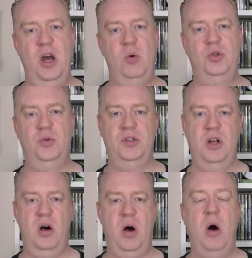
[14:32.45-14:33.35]
the old
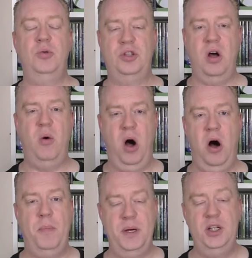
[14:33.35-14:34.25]
style
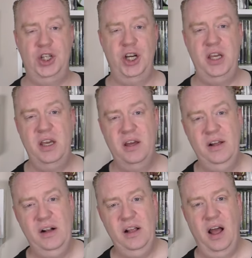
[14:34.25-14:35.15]
RPG
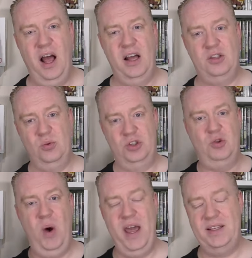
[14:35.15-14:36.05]
sort of
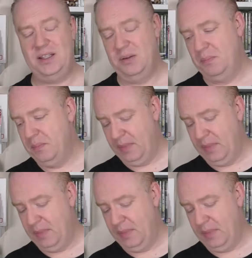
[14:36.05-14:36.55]
squares.